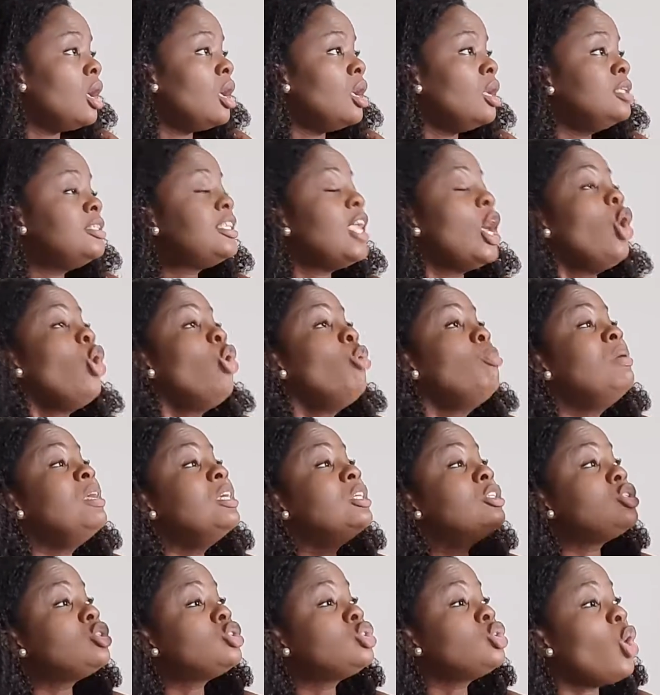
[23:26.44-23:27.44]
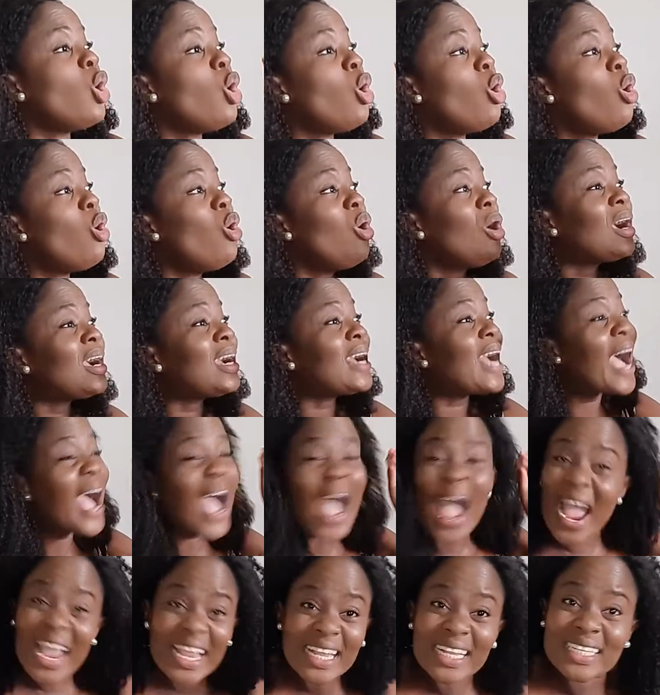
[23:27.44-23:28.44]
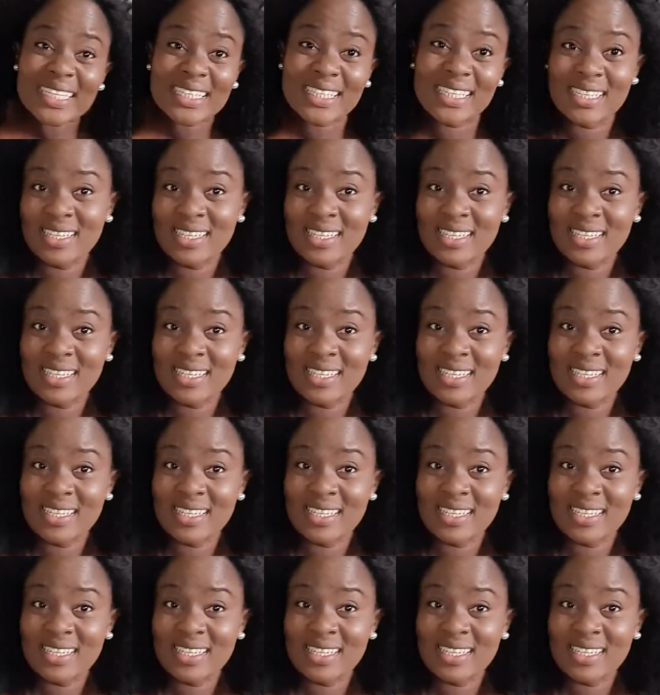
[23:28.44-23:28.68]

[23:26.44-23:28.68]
they will be so kind.